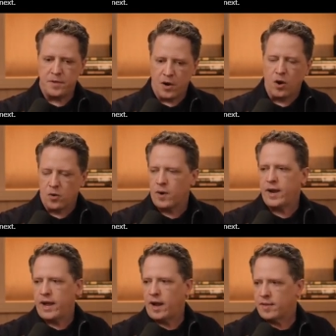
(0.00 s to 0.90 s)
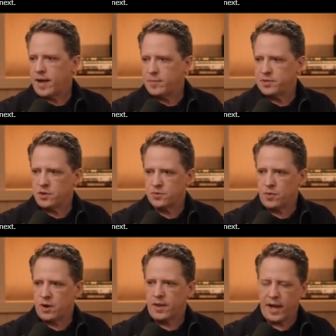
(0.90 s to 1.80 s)
there are great AI labs
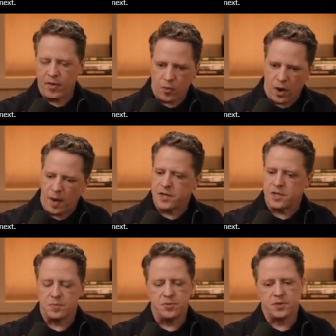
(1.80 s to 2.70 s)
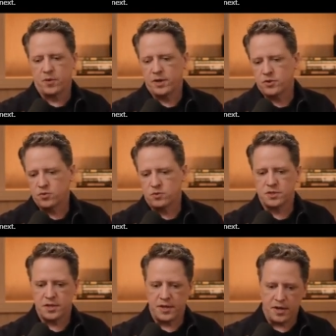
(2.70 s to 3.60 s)
elsewhere. Like Anthropic is building great
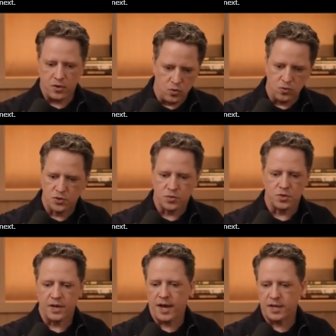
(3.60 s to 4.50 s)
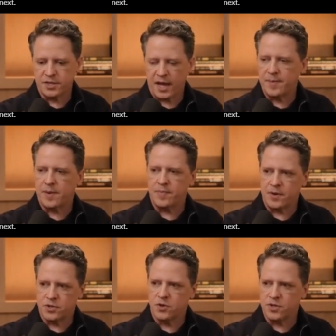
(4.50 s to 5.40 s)
tools. I think Google's really got its game up.
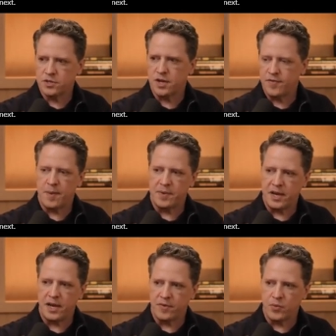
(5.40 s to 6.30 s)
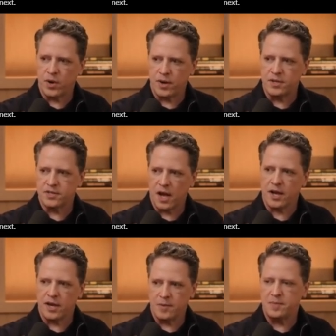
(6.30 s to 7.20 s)
There's good stuff happening everywhere, and it's
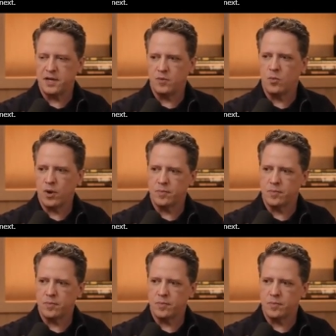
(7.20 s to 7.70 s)
not going to be that